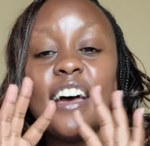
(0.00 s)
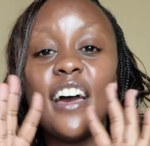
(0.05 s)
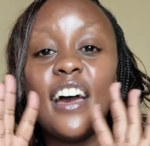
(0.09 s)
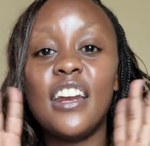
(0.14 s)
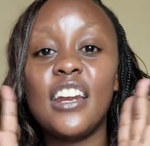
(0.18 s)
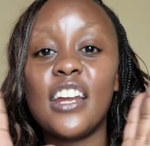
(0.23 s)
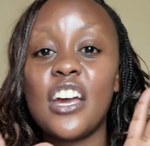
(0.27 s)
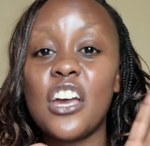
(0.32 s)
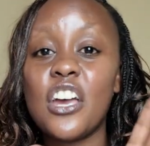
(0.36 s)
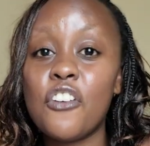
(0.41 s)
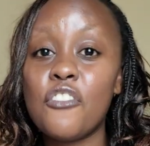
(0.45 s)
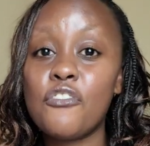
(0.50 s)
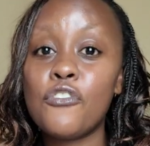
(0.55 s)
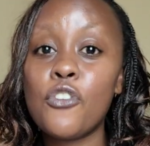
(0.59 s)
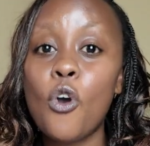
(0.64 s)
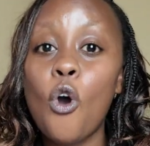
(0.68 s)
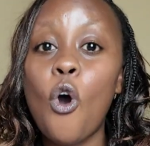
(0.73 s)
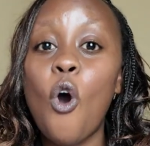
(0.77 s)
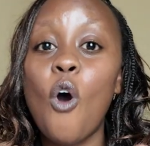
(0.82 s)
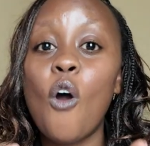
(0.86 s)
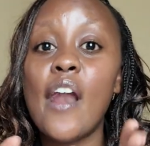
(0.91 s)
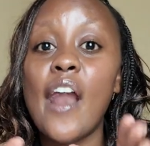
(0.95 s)
And if
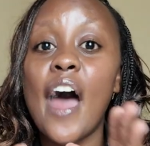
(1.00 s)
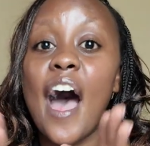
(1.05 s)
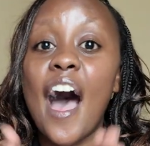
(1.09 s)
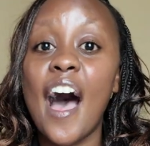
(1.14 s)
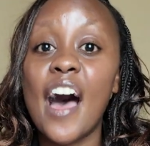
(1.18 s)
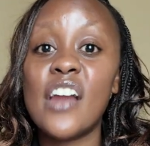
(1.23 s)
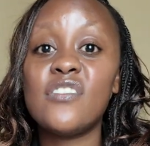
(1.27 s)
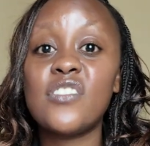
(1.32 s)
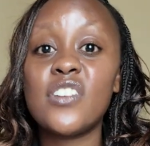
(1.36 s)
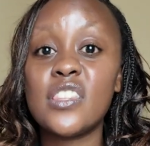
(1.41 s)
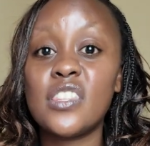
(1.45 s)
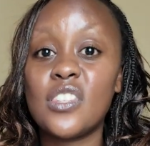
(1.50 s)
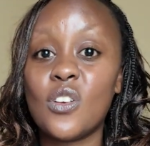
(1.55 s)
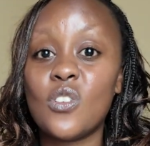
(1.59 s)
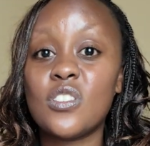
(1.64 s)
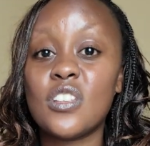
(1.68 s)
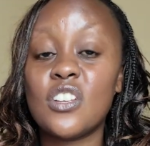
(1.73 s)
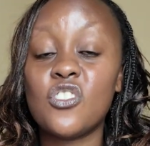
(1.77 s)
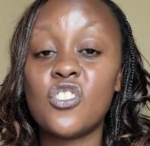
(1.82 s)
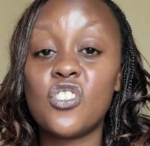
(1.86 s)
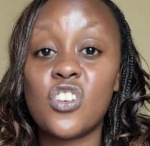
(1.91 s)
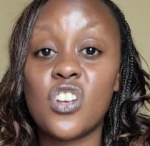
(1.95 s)
you own
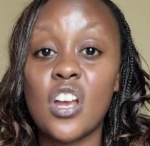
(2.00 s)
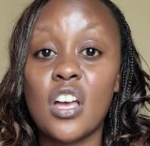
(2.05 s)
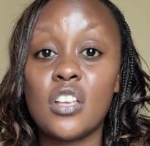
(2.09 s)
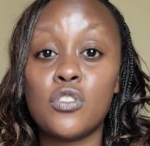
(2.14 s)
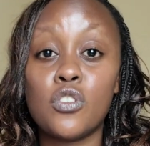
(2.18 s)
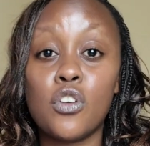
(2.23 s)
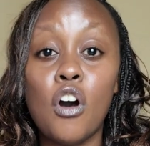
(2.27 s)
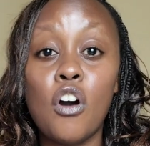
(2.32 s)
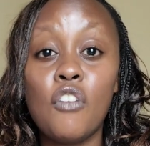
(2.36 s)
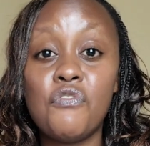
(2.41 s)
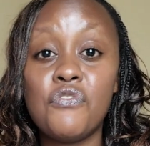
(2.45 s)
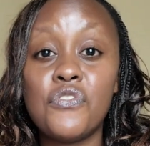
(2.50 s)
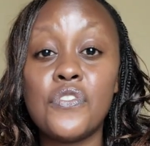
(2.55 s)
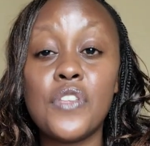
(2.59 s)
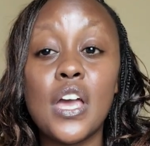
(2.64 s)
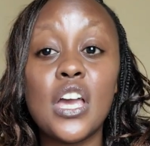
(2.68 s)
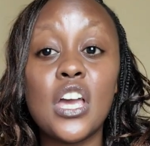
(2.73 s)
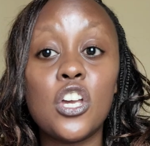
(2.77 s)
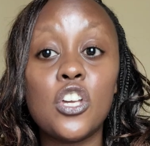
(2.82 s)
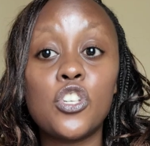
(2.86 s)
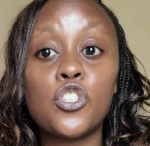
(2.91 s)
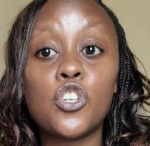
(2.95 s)
100,000 shares of
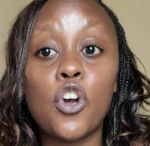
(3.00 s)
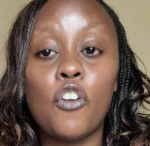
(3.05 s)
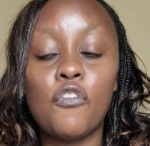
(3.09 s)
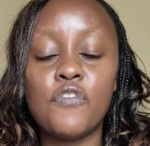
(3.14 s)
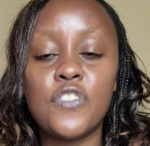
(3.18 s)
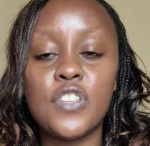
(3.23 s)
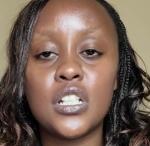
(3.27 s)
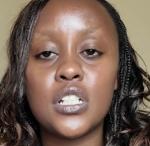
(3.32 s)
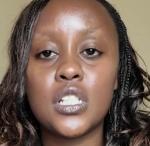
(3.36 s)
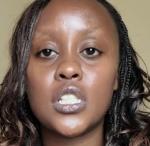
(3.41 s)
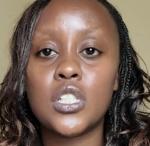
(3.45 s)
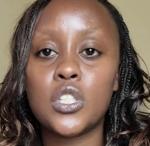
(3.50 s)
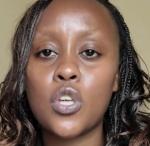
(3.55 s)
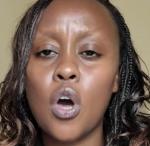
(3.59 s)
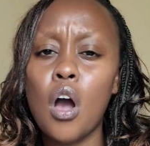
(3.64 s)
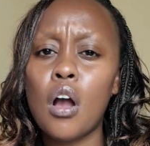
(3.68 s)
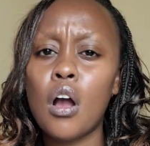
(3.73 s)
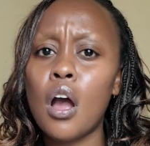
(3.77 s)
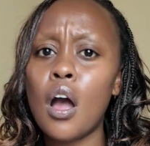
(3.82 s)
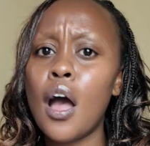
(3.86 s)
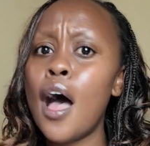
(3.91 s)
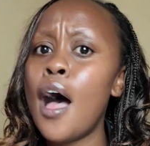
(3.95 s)
each of these
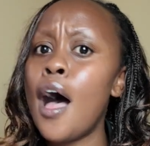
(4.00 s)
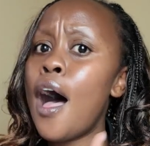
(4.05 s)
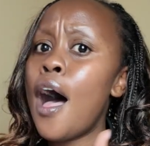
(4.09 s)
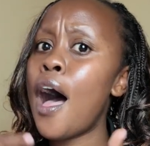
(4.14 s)
stock,